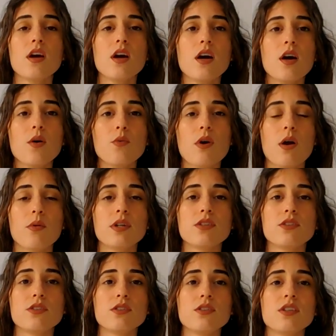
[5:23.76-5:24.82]
what we
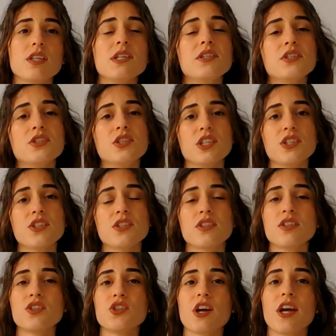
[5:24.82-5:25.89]
do is just
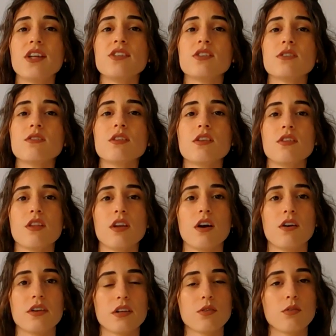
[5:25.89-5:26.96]
changing the
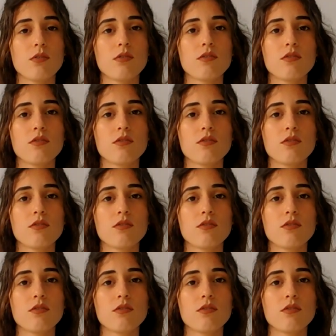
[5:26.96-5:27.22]
article.